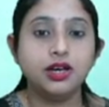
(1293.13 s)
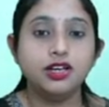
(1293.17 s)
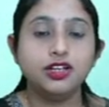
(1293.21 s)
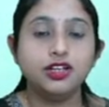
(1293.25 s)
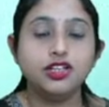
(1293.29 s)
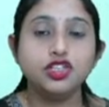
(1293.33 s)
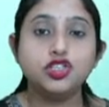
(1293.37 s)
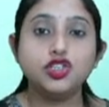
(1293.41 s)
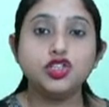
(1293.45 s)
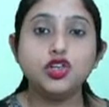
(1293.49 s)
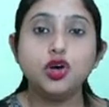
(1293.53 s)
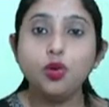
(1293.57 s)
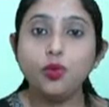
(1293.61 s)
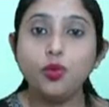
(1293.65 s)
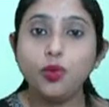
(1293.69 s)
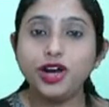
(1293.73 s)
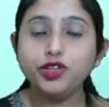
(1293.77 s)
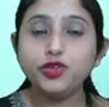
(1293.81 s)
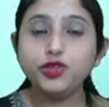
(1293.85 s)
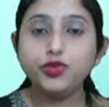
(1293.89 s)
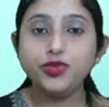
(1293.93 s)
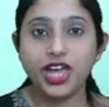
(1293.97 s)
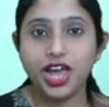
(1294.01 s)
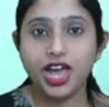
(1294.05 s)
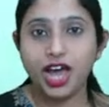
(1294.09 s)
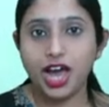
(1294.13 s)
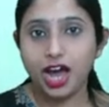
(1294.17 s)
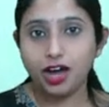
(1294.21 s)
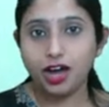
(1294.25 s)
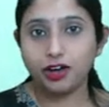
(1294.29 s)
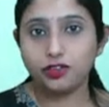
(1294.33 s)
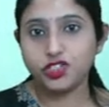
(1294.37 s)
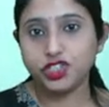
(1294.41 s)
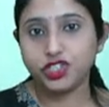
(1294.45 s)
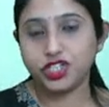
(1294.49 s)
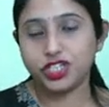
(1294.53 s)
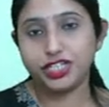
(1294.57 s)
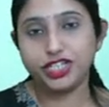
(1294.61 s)
So what we
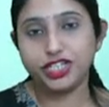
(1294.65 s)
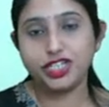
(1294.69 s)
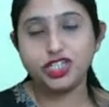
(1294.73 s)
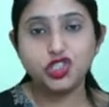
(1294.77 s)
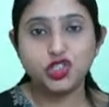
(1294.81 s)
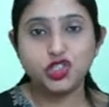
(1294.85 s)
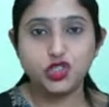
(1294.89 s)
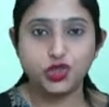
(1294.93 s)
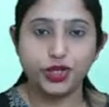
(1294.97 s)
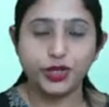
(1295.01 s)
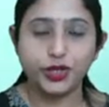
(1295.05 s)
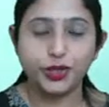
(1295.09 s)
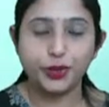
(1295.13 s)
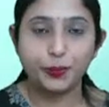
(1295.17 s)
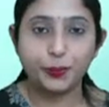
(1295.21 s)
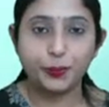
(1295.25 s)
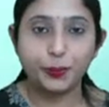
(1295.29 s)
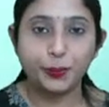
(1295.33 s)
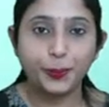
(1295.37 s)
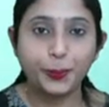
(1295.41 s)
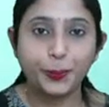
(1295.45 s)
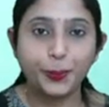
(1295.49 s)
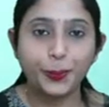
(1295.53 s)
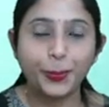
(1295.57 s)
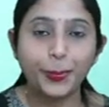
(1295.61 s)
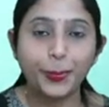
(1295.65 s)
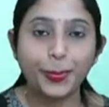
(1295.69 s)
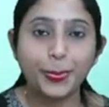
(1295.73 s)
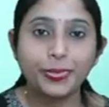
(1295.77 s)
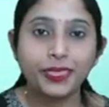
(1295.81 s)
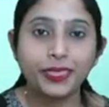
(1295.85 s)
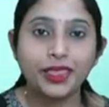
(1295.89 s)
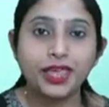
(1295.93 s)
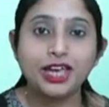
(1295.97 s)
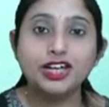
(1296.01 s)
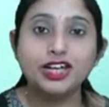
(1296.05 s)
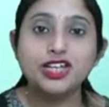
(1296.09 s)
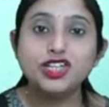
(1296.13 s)
have studied today?
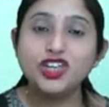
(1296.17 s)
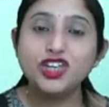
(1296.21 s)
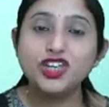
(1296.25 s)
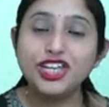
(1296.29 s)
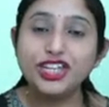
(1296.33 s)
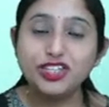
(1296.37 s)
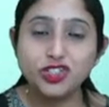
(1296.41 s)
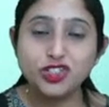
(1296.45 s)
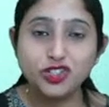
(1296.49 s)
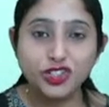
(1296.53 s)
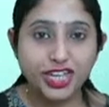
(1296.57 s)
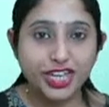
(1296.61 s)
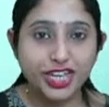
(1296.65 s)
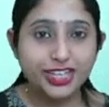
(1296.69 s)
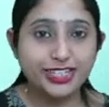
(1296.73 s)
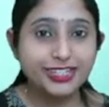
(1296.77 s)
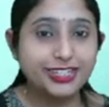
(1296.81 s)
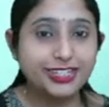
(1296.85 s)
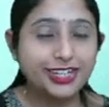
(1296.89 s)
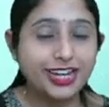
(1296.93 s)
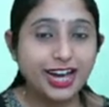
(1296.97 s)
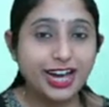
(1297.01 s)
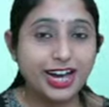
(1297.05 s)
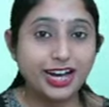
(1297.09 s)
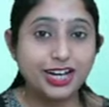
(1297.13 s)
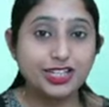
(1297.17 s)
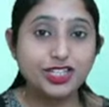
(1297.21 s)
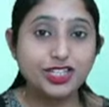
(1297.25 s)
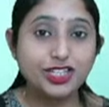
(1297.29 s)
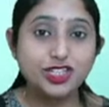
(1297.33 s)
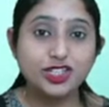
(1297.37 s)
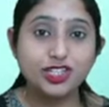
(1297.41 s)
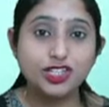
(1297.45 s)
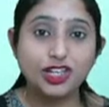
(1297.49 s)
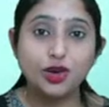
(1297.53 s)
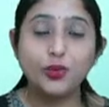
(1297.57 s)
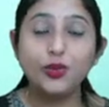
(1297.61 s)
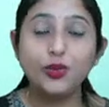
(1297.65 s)
So in today's
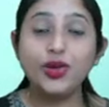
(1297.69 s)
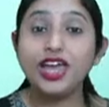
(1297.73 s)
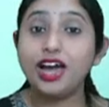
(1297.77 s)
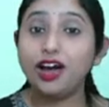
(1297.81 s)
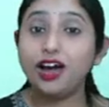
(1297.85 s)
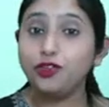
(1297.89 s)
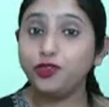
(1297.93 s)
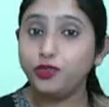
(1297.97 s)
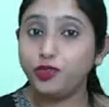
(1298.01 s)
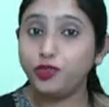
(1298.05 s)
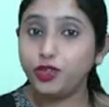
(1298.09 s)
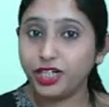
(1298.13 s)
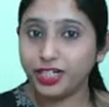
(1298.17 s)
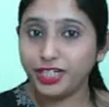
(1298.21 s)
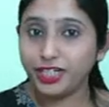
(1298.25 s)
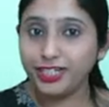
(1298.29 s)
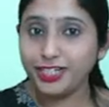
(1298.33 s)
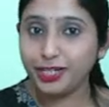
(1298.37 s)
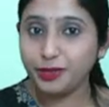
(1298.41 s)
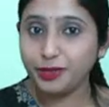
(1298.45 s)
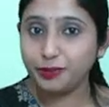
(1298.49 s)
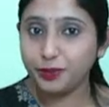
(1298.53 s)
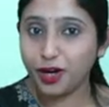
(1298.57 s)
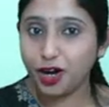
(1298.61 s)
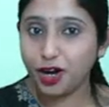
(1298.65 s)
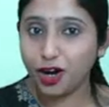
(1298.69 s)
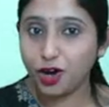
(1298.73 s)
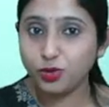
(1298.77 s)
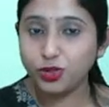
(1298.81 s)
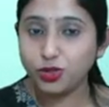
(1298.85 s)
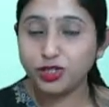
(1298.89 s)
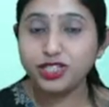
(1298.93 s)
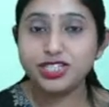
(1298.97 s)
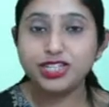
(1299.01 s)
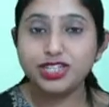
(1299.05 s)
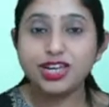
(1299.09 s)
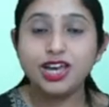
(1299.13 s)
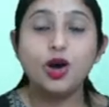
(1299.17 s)
class, we have learned
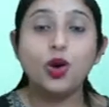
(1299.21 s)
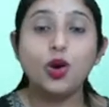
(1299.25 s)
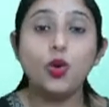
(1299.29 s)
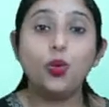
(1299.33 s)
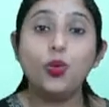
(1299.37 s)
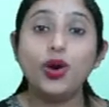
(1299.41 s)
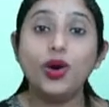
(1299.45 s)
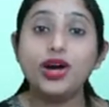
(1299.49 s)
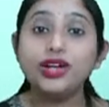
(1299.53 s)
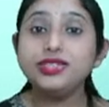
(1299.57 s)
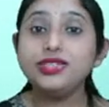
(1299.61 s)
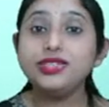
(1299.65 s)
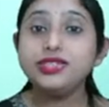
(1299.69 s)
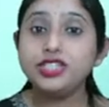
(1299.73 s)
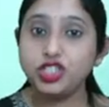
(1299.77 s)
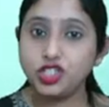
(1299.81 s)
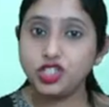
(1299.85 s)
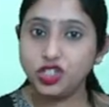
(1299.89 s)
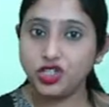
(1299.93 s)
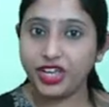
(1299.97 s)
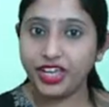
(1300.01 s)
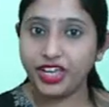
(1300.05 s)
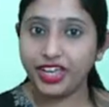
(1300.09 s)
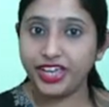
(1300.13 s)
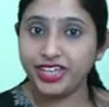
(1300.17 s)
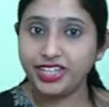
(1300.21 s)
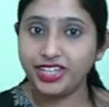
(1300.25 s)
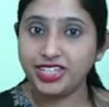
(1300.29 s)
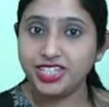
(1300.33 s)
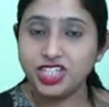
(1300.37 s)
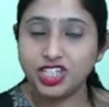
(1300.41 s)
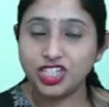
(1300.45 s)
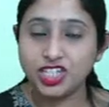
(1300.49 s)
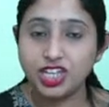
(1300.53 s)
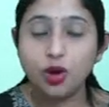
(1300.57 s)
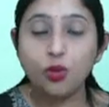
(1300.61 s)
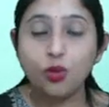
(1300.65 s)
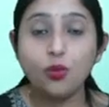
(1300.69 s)
about what is
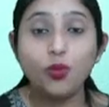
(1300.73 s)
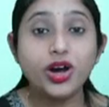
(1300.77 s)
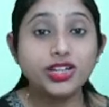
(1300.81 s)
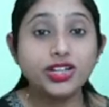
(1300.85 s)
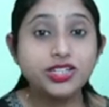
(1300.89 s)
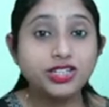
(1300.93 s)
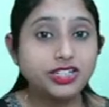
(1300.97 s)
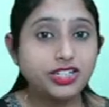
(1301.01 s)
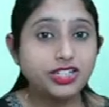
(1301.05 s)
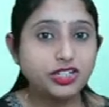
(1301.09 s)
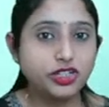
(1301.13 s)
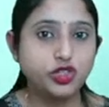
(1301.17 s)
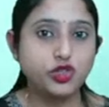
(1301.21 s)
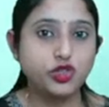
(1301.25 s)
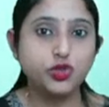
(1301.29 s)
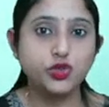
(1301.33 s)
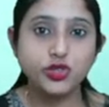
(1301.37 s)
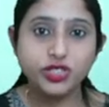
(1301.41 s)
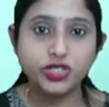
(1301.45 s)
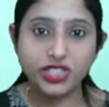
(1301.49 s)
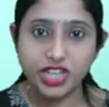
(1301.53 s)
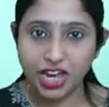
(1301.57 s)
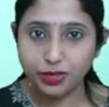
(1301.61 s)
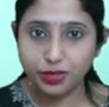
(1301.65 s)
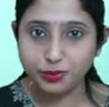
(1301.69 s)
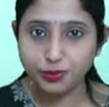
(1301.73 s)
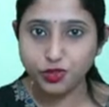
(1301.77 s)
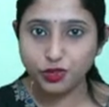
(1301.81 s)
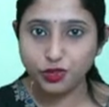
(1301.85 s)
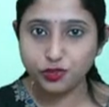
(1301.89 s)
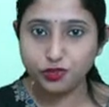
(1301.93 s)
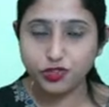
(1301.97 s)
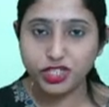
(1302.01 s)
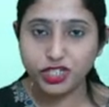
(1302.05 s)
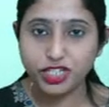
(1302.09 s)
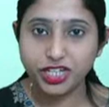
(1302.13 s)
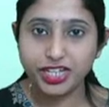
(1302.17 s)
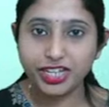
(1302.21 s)
change, what are the 2 types
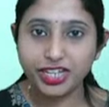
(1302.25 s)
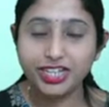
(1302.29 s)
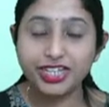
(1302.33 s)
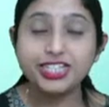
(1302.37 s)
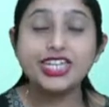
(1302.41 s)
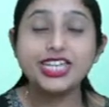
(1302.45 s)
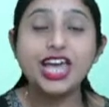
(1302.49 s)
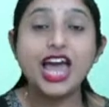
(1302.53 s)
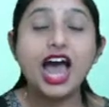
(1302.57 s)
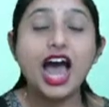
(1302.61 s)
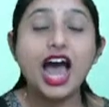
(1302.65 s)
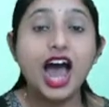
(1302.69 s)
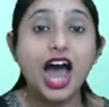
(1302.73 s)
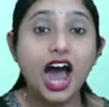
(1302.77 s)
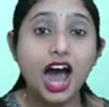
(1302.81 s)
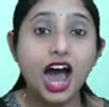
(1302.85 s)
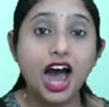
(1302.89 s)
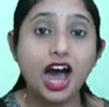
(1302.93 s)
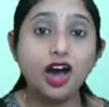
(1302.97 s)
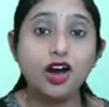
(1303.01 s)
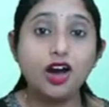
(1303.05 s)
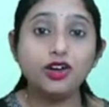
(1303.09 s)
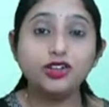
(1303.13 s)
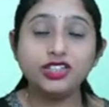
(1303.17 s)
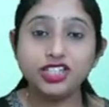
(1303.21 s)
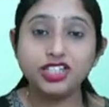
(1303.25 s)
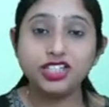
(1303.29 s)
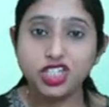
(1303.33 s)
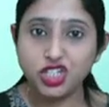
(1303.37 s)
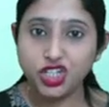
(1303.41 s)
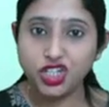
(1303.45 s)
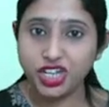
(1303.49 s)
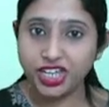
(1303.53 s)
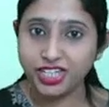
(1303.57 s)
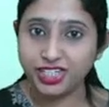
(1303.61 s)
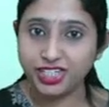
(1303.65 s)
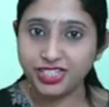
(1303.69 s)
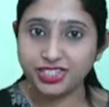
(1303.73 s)
of change, how the
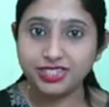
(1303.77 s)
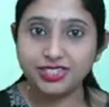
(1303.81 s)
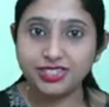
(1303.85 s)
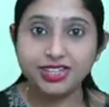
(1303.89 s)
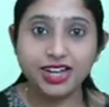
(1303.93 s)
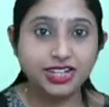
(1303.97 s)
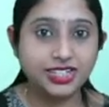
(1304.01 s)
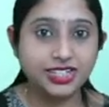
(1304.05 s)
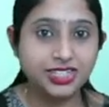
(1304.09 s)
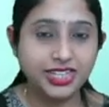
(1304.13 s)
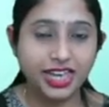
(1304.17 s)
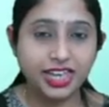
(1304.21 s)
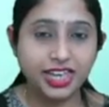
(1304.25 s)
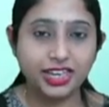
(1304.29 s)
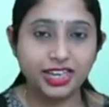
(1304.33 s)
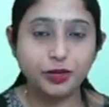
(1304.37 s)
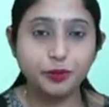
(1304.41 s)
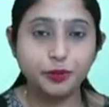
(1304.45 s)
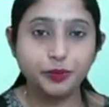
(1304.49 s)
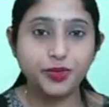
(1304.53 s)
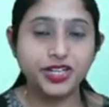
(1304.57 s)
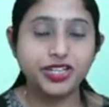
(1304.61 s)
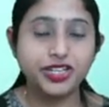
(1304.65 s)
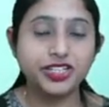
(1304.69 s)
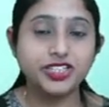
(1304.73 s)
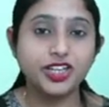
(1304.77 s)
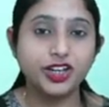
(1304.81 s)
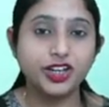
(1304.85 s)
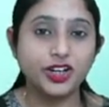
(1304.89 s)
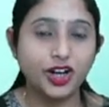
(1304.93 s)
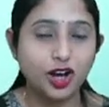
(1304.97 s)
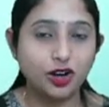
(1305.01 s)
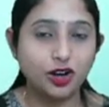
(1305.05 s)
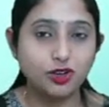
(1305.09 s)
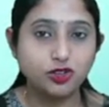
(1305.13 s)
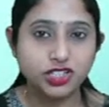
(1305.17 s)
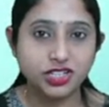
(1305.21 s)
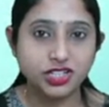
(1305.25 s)
changes are taking place
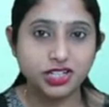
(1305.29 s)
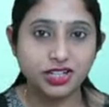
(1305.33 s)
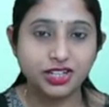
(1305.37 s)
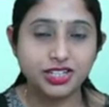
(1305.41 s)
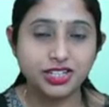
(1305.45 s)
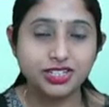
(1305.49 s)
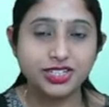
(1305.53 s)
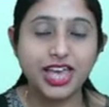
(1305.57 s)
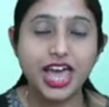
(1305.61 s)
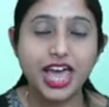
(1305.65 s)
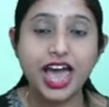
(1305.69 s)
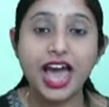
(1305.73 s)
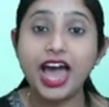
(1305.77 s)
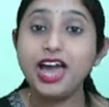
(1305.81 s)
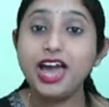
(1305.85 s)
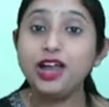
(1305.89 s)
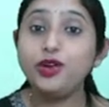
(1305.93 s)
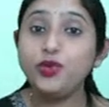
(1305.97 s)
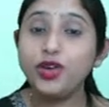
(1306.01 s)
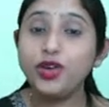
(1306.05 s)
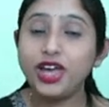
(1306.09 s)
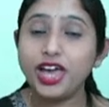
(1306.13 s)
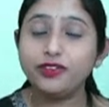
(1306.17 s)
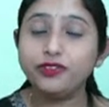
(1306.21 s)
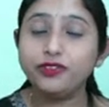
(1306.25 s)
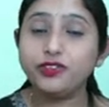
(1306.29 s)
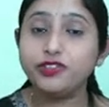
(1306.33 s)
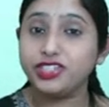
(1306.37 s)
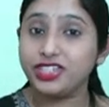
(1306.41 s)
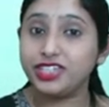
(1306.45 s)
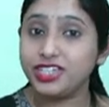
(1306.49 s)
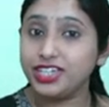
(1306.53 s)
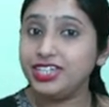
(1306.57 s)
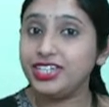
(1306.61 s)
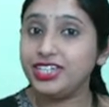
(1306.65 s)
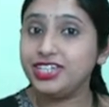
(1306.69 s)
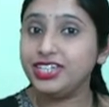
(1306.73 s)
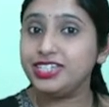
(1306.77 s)
around us, and we have
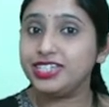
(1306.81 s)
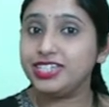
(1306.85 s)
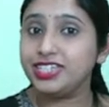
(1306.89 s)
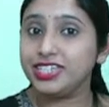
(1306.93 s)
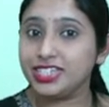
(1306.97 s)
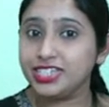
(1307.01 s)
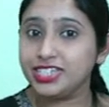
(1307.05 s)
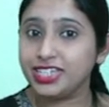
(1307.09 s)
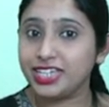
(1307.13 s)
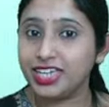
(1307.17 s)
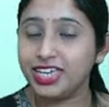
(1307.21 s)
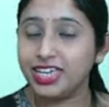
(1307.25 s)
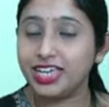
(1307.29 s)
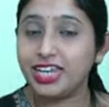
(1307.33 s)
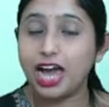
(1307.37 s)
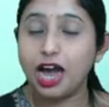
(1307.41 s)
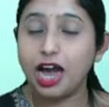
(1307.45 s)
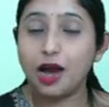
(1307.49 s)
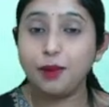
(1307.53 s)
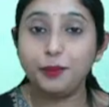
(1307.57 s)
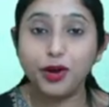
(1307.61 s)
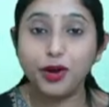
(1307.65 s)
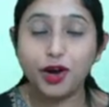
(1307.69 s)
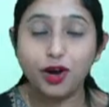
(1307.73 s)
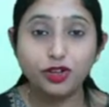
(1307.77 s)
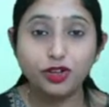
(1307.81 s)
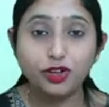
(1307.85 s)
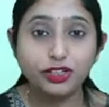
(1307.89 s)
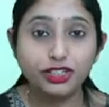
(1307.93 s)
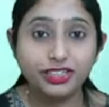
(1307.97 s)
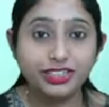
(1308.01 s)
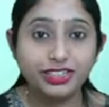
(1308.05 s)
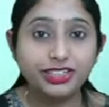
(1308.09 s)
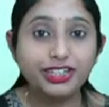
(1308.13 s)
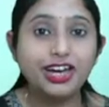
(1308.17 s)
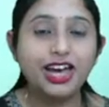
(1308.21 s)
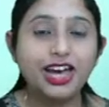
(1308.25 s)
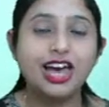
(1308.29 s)
seen in detail about the